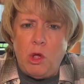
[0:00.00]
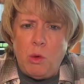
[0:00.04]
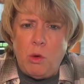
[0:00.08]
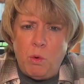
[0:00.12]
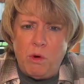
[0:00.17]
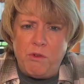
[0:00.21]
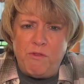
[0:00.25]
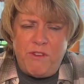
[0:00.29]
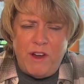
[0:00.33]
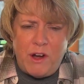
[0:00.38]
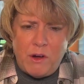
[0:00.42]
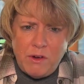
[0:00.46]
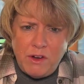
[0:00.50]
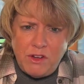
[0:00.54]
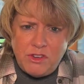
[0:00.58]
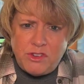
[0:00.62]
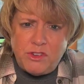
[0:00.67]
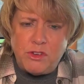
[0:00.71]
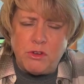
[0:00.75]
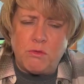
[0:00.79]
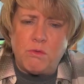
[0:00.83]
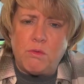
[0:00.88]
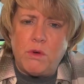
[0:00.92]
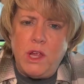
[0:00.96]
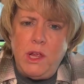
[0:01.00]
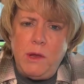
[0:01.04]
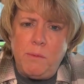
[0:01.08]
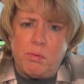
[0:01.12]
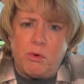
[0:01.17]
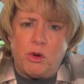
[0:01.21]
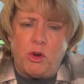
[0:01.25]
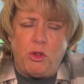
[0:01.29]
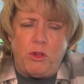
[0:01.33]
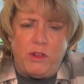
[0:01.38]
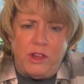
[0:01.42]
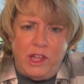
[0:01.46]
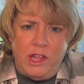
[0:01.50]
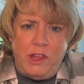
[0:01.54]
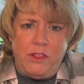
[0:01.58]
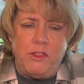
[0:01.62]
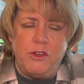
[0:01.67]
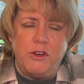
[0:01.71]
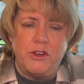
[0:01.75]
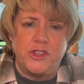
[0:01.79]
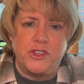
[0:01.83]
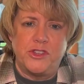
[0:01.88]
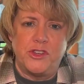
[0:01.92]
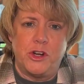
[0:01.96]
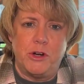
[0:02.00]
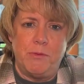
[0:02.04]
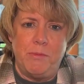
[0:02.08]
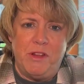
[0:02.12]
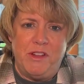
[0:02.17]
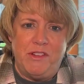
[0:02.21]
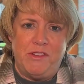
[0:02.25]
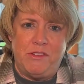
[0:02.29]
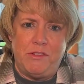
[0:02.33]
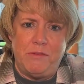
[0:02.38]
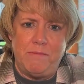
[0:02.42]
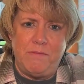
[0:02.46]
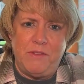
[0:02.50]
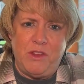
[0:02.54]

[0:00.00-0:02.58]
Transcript: were very cerebral in their sermons.